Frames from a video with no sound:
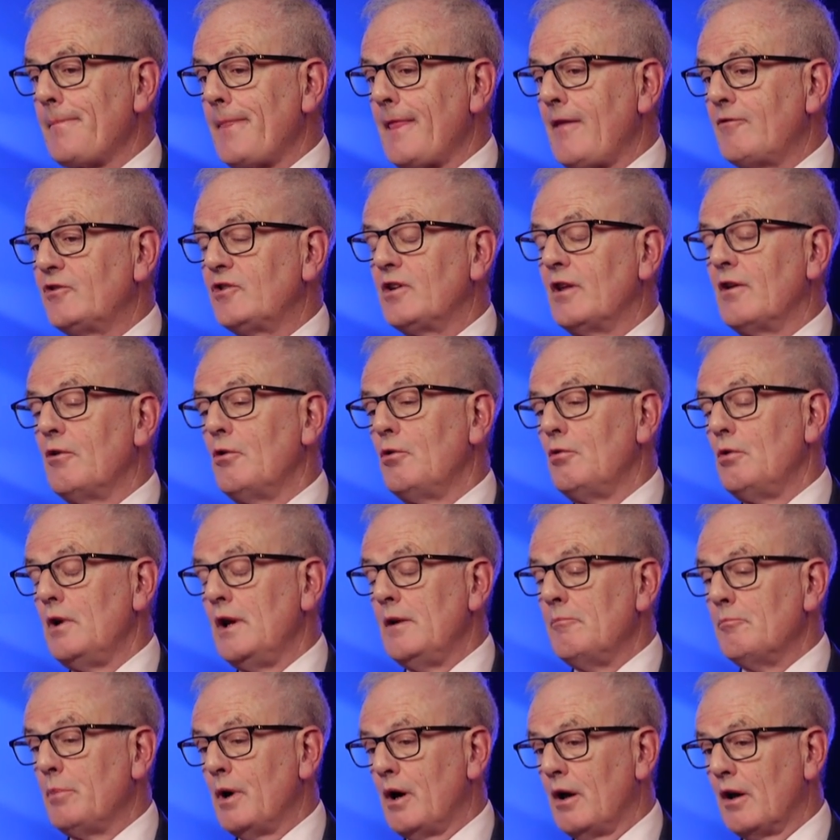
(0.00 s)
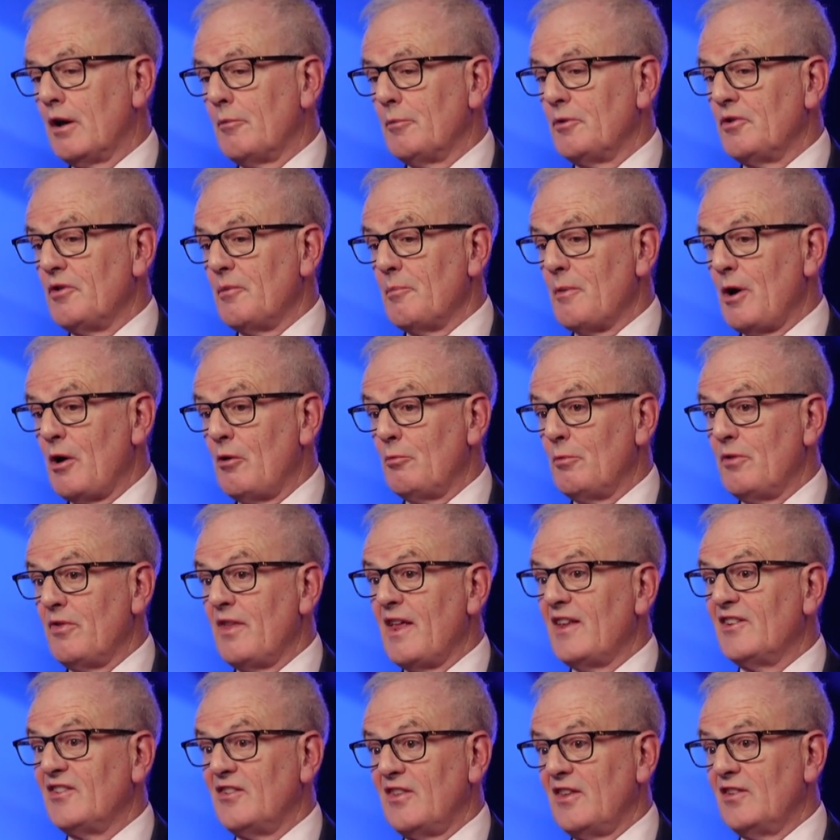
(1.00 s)
so in parliament at the moment
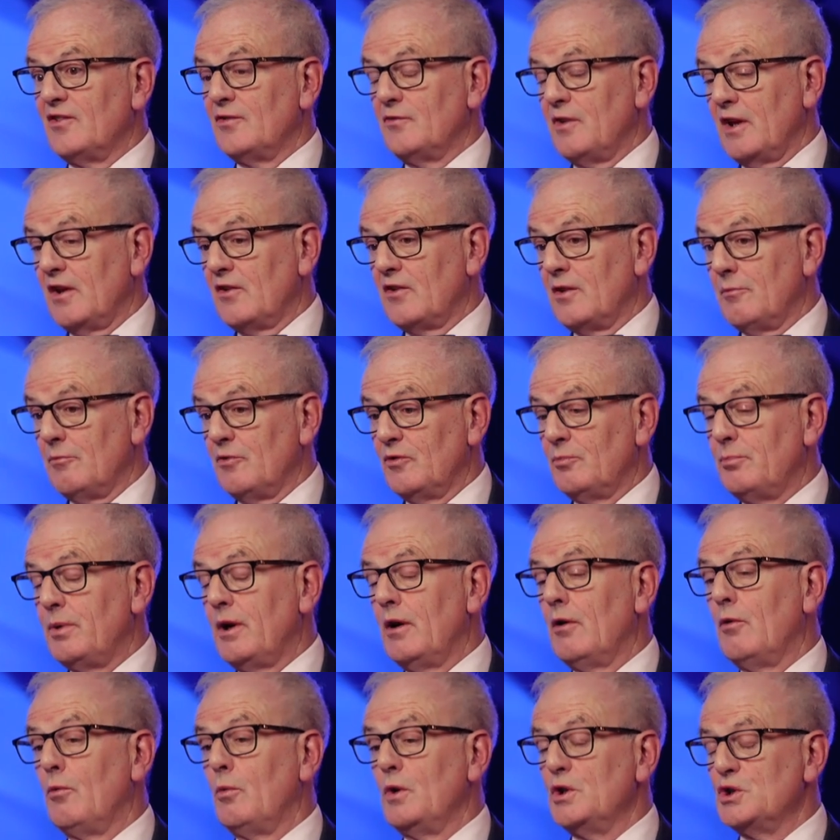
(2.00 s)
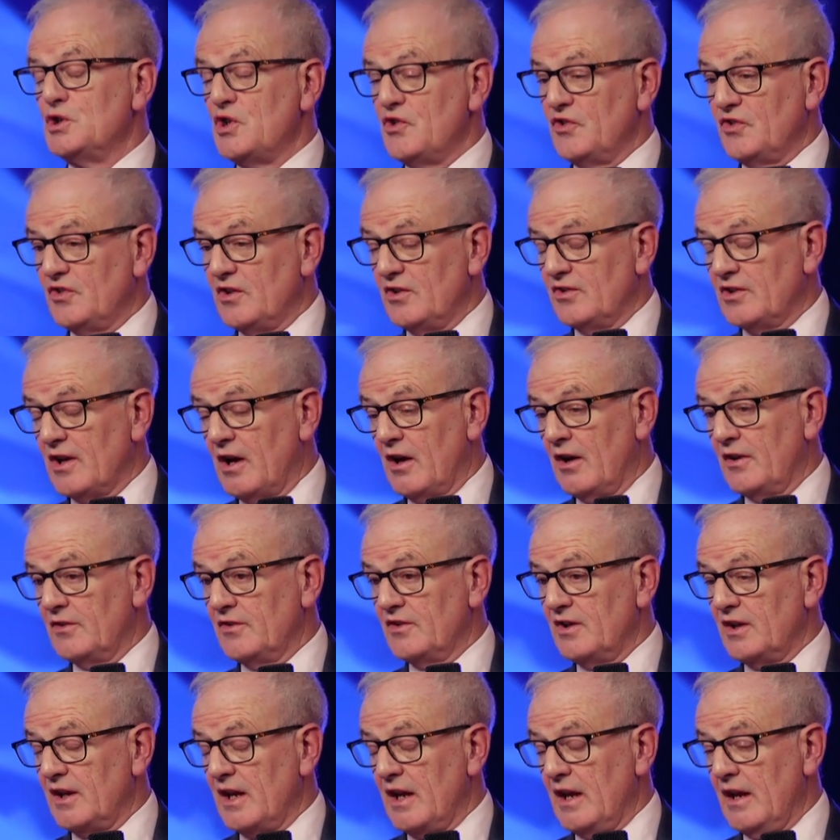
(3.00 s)
there's this victims bill which is designed
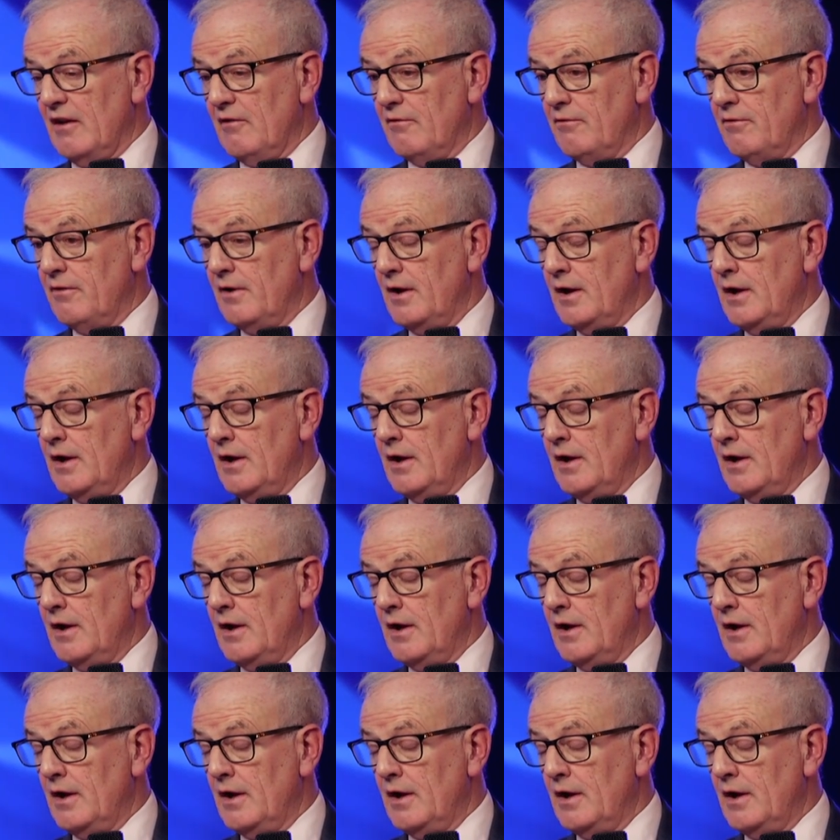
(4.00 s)
to give